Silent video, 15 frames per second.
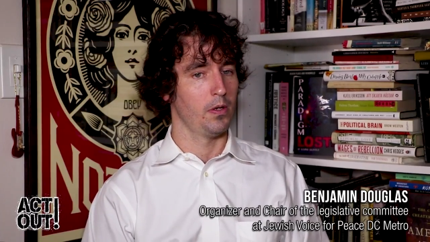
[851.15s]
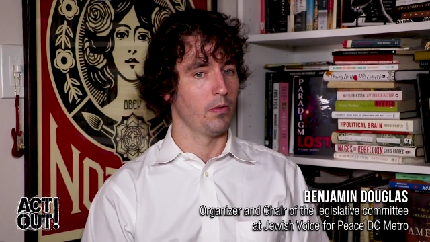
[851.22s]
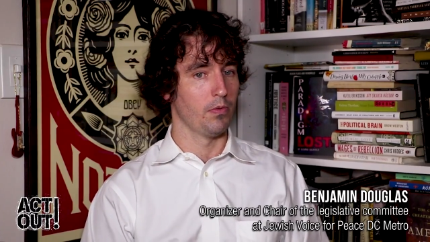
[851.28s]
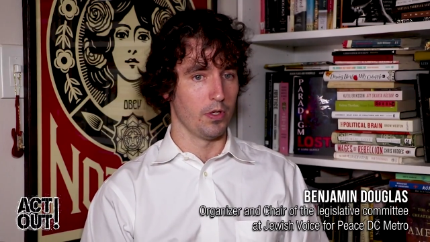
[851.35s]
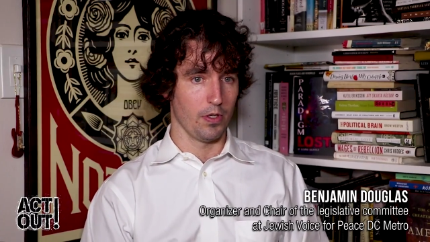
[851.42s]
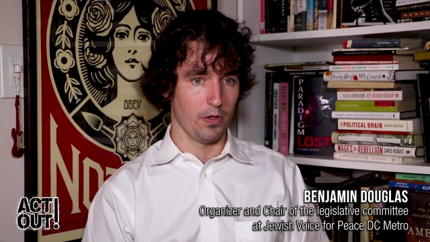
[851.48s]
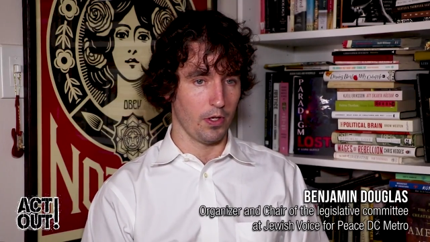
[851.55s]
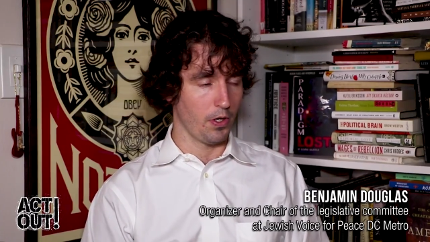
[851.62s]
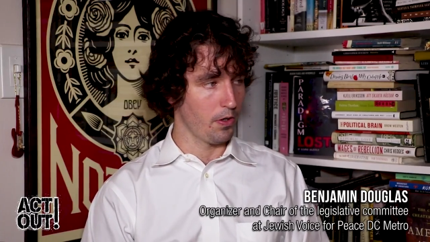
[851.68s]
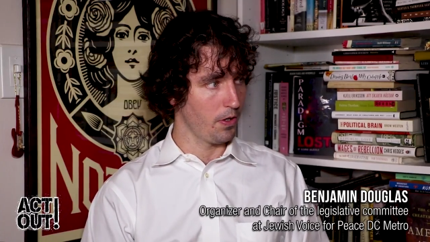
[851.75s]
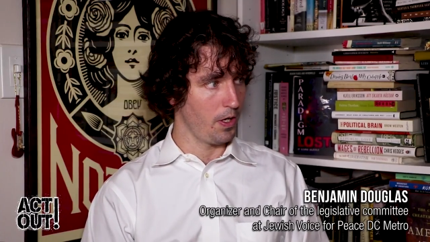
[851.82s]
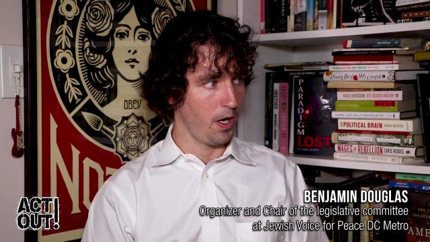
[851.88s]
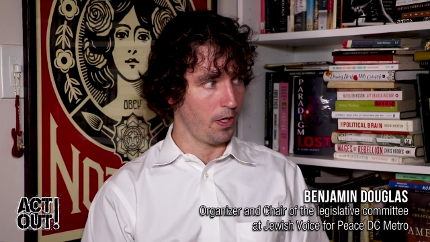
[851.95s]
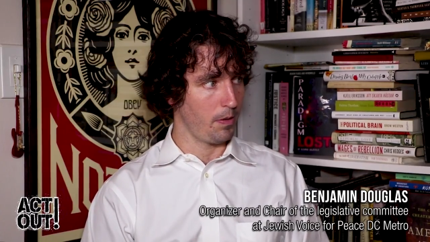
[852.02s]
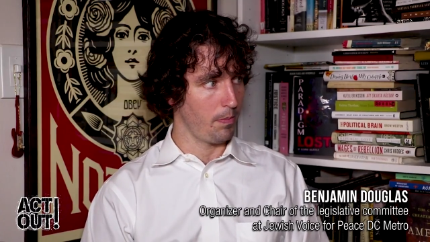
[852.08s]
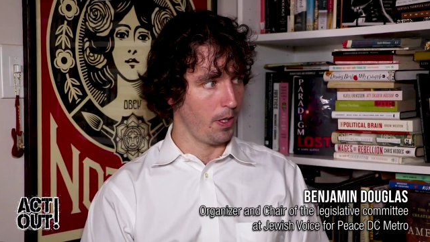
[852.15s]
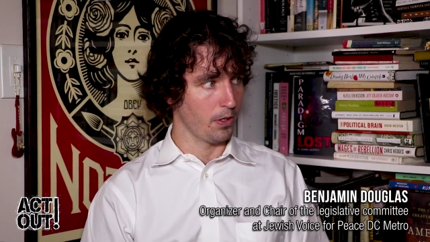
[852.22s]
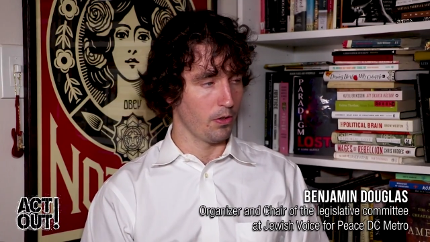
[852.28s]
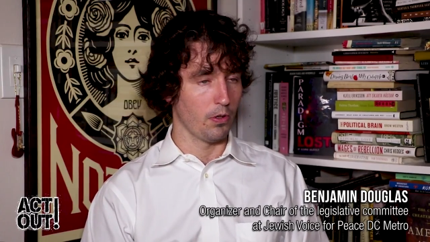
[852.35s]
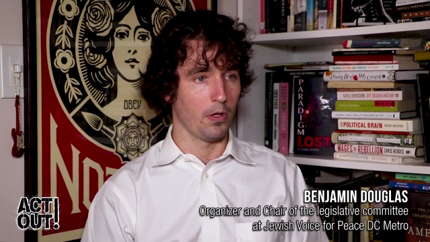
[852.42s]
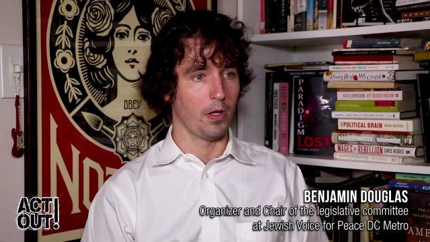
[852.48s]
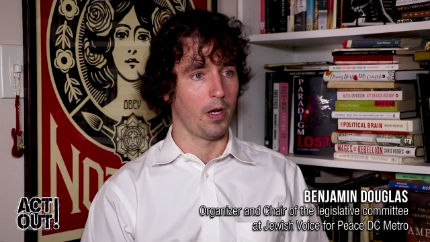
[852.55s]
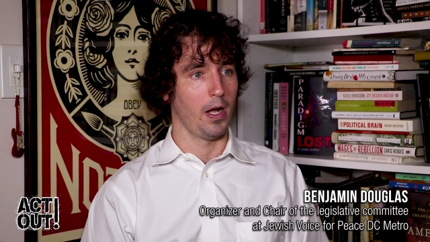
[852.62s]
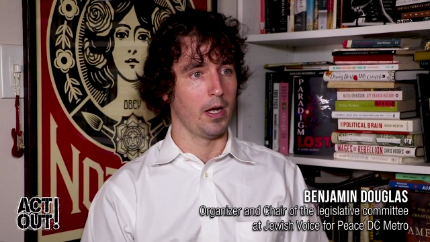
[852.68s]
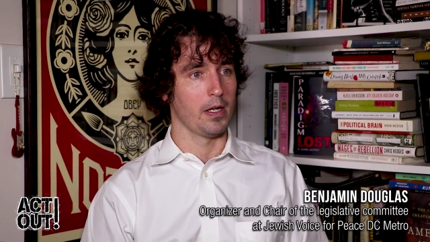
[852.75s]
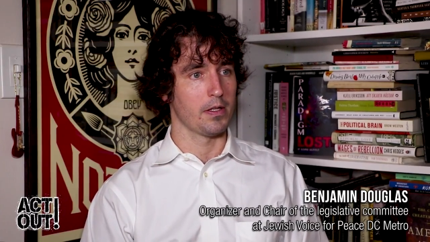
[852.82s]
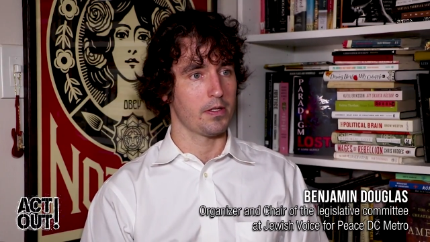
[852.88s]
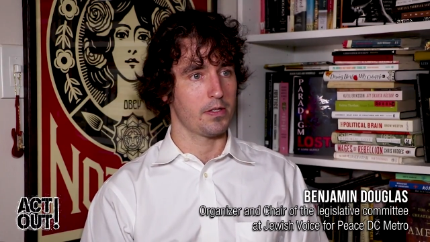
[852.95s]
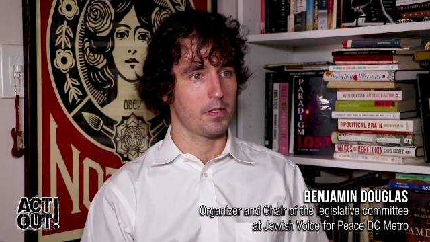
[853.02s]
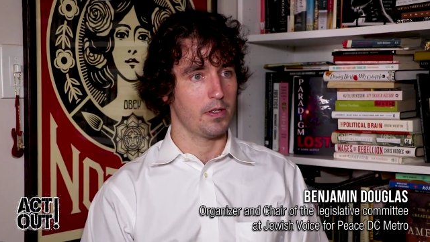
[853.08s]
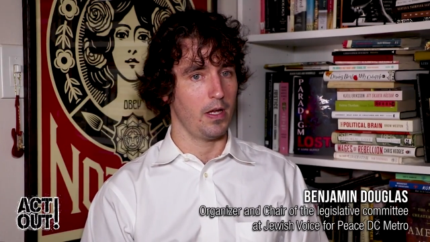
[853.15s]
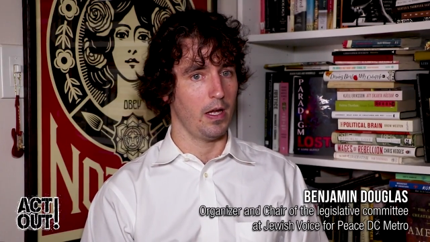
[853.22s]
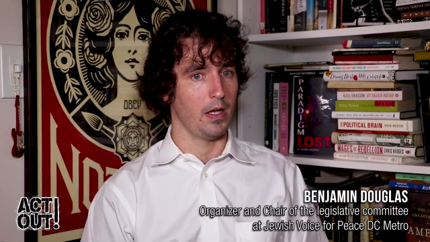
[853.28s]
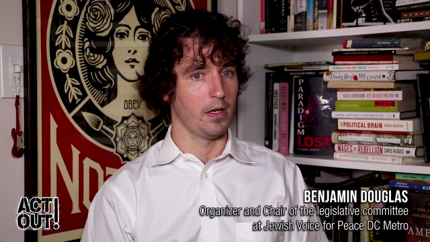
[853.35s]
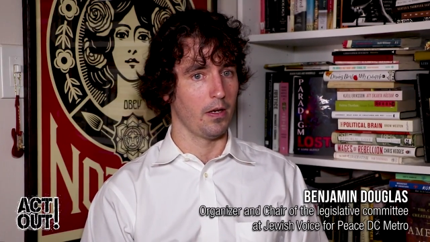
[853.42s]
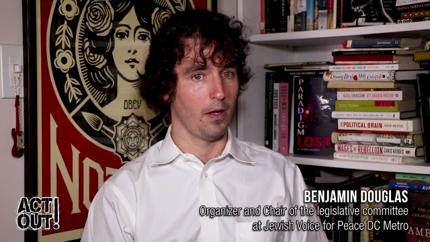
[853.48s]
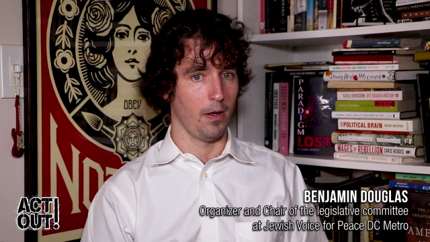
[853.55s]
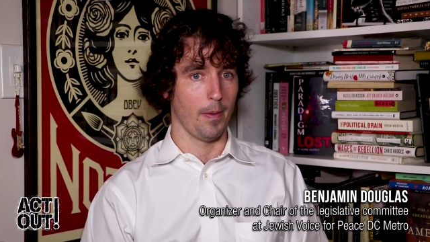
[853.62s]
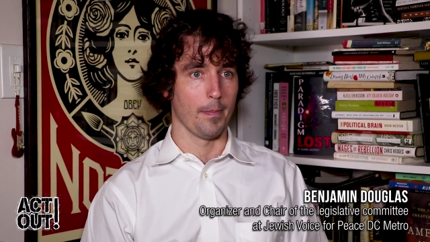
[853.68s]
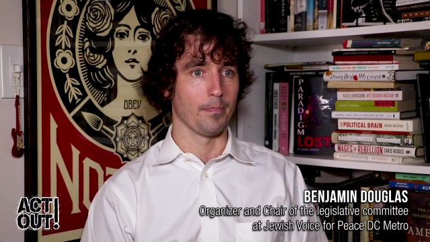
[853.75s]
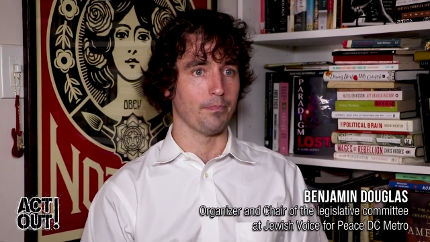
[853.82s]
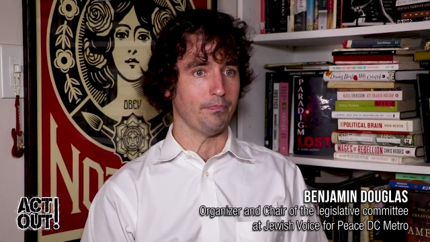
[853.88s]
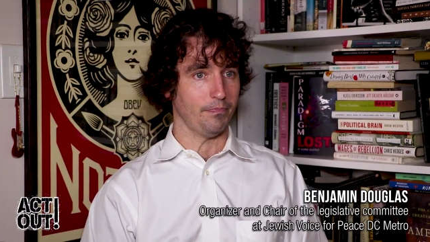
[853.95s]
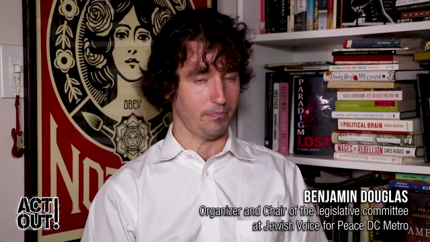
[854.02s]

Speaker 1: We know they go to the occupied Golan Heights, and um,